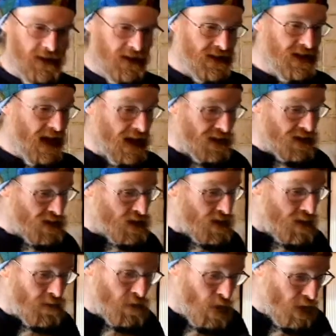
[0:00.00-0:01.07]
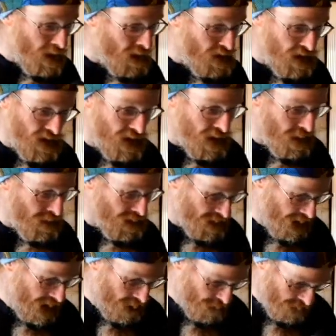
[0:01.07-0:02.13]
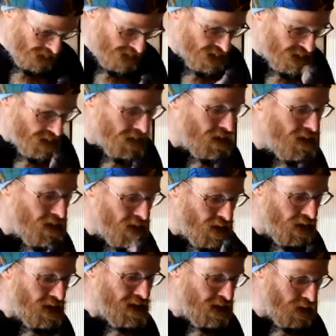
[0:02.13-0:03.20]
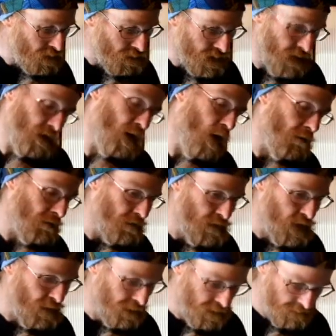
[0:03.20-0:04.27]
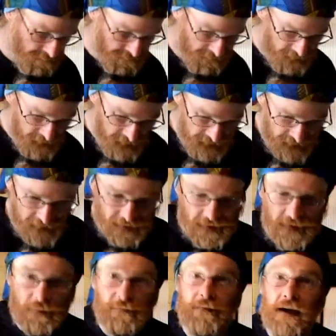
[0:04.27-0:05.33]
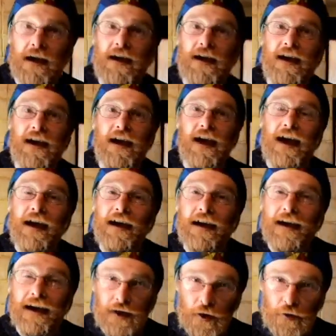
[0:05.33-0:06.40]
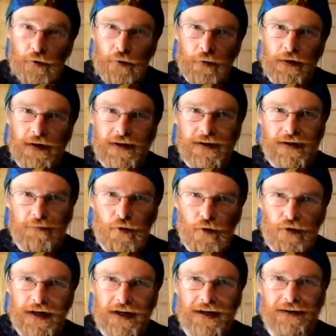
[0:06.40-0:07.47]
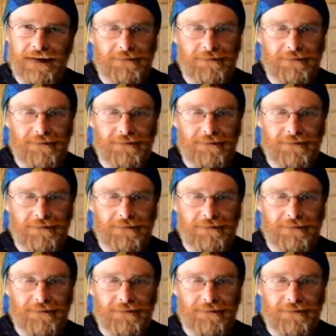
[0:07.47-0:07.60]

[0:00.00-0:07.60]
Yes, good morning to you, Sam. How are you doing? You like Phil? Come on, off, move. Good girl. Hello, good morning.